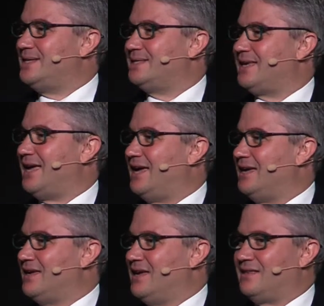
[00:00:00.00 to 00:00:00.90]
say
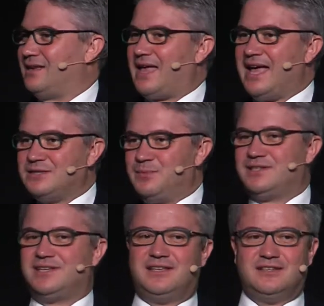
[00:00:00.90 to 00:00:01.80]
that
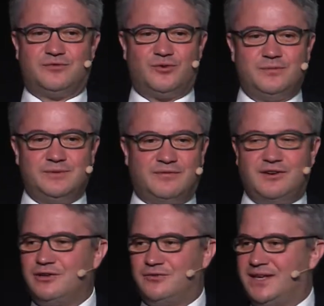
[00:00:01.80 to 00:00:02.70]
experts in these rooms have
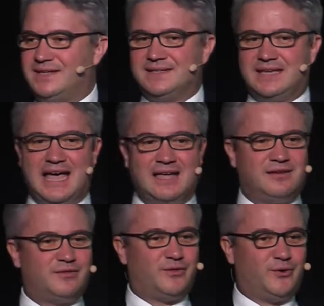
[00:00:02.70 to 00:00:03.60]
not already said,
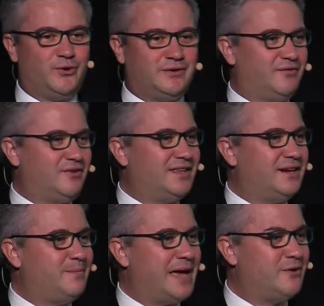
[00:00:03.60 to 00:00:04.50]
thought, written
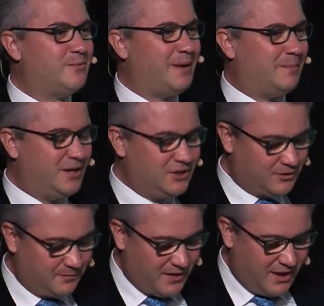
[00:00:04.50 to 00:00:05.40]
about, published?
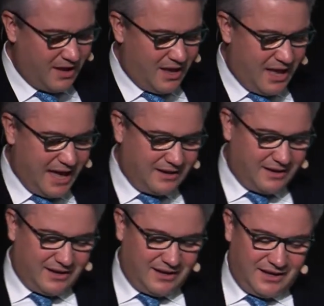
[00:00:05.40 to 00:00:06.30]
And
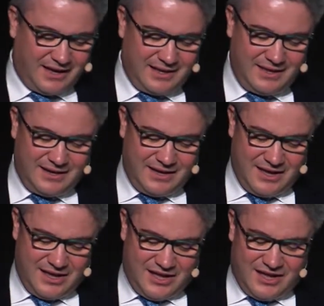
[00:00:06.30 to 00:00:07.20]
I think
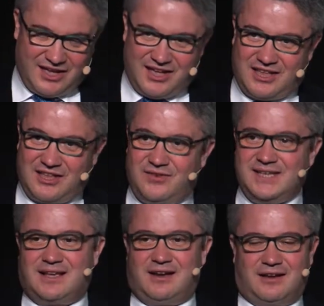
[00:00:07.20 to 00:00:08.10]
there
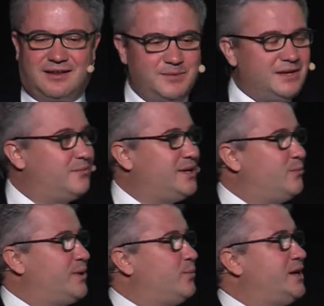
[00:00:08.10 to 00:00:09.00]
is a lot. I mean,
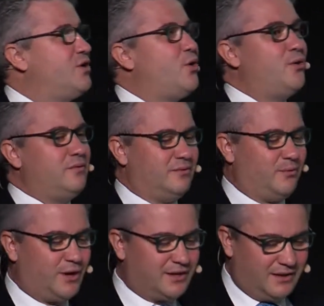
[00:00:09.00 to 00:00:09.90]
we know
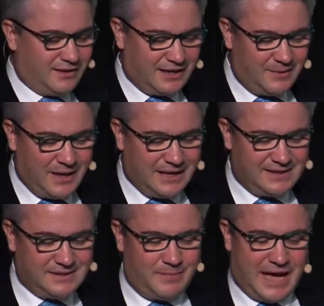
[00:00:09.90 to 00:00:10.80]
what the debate
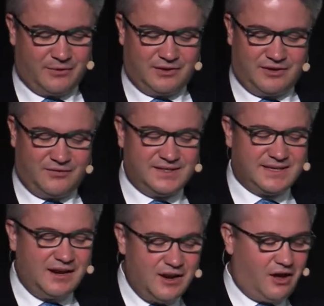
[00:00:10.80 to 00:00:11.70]
is about. There is
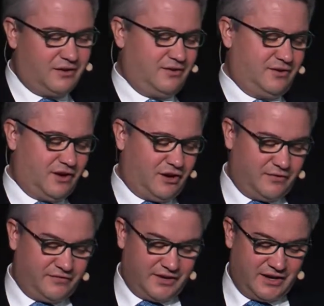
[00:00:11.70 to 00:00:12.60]
a lot of